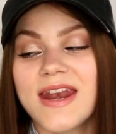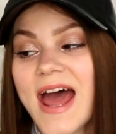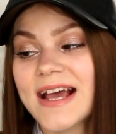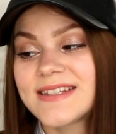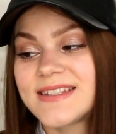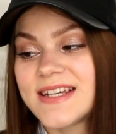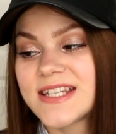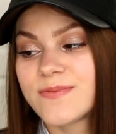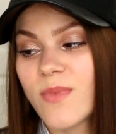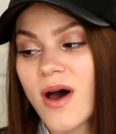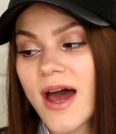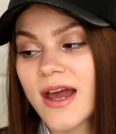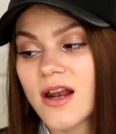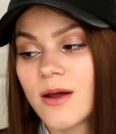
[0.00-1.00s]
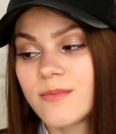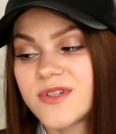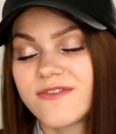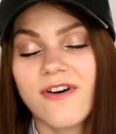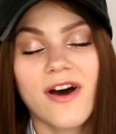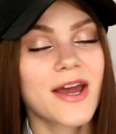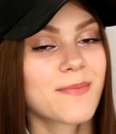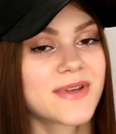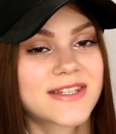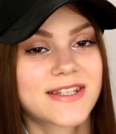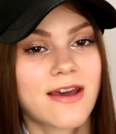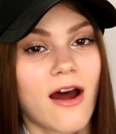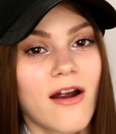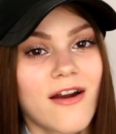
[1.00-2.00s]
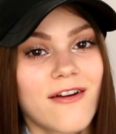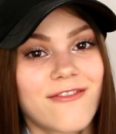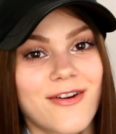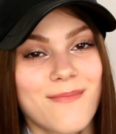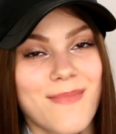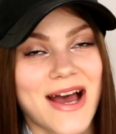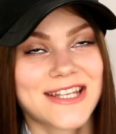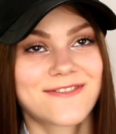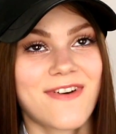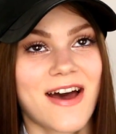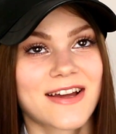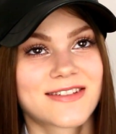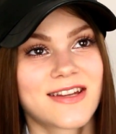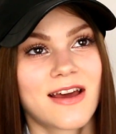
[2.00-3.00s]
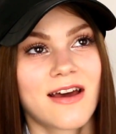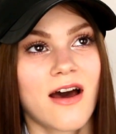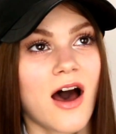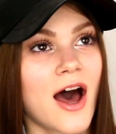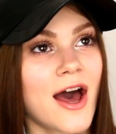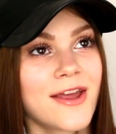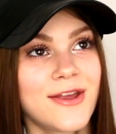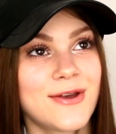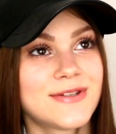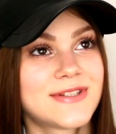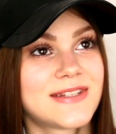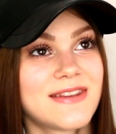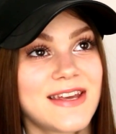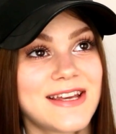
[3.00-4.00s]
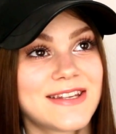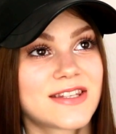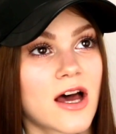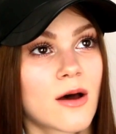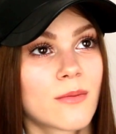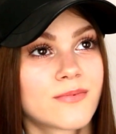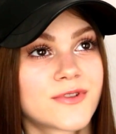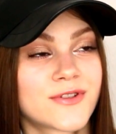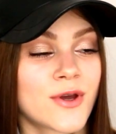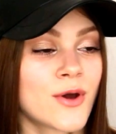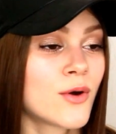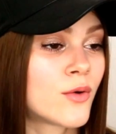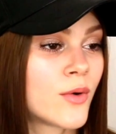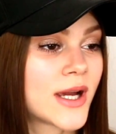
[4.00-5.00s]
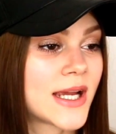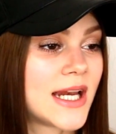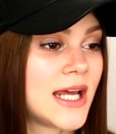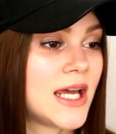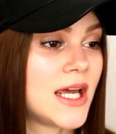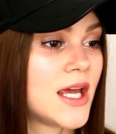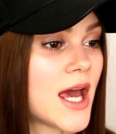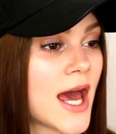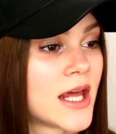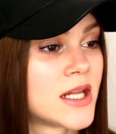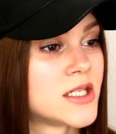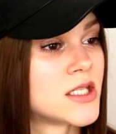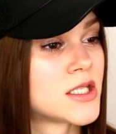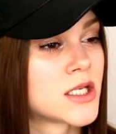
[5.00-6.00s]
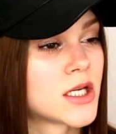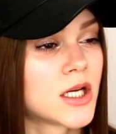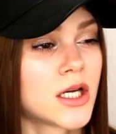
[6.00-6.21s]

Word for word: Next is my Clump Defy mascara from Max Factor. I use these up so quickly and